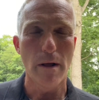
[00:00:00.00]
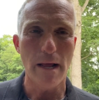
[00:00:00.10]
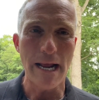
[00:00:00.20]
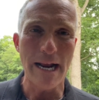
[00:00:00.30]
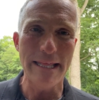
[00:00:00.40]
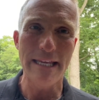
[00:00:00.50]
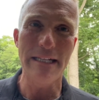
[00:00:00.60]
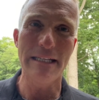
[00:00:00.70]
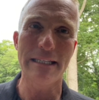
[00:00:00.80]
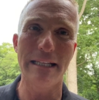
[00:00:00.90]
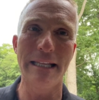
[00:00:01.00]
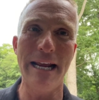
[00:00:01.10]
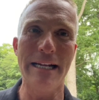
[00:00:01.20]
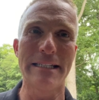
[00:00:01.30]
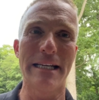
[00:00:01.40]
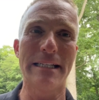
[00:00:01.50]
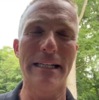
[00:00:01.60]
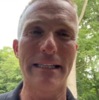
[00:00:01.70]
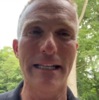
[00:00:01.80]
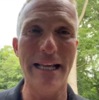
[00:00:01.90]
And I think this lands us
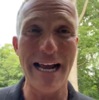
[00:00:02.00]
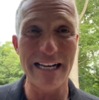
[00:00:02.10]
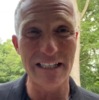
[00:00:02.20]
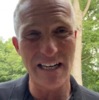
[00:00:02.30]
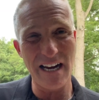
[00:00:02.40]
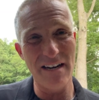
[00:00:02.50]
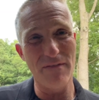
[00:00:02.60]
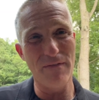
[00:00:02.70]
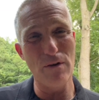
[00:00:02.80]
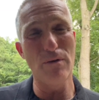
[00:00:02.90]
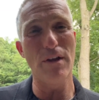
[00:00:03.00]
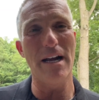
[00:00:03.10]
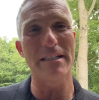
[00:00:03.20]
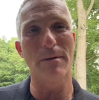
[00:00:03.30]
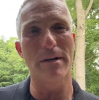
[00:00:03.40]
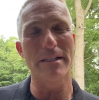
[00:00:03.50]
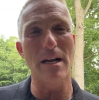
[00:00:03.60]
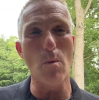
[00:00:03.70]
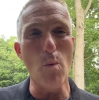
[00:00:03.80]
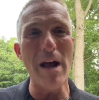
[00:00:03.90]
at the last kind of few thoughts I want to say.
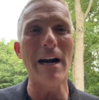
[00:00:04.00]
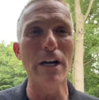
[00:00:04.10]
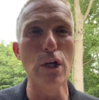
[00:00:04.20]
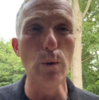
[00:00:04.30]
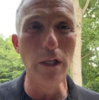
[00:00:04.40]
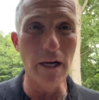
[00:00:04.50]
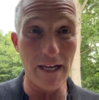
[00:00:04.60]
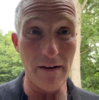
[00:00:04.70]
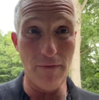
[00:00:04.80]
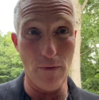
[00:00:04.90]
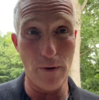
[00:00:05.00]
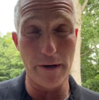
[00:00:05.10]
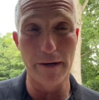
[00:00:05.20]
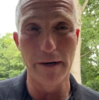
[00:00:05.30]
What are you looking for?